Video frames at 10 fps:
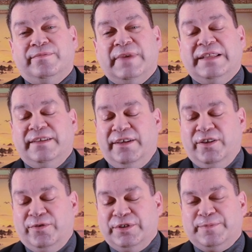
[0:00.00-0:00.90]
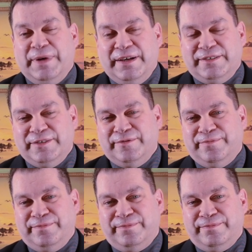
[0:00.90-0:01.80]
And the eagle responded,
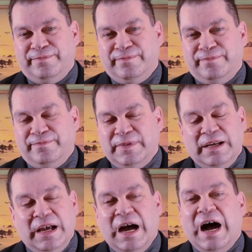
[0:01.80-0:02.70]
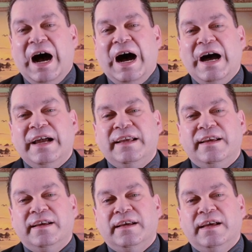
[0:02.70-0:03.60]
"I
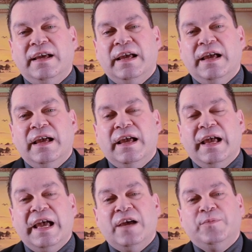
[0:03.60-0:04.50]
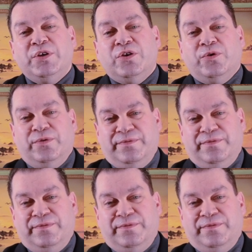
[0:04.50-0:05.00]
am you."